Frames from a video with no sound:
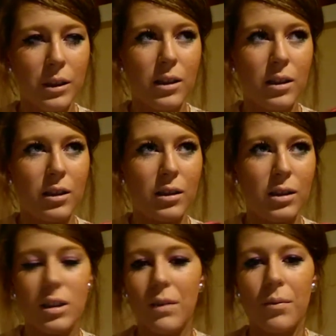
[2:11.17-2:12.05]
because
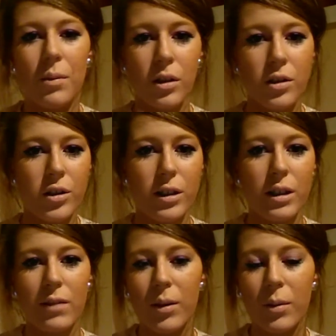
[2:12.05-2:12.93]
just to give them a nice
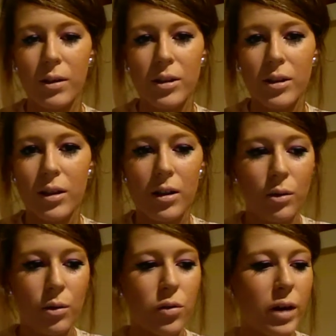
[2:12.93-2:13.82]
sheen if I wear a
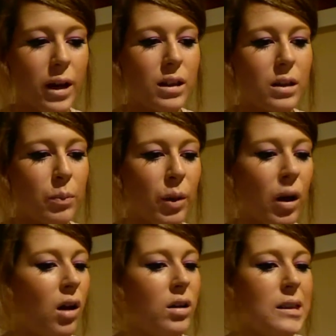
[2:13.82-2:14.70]
skirt or a dress, but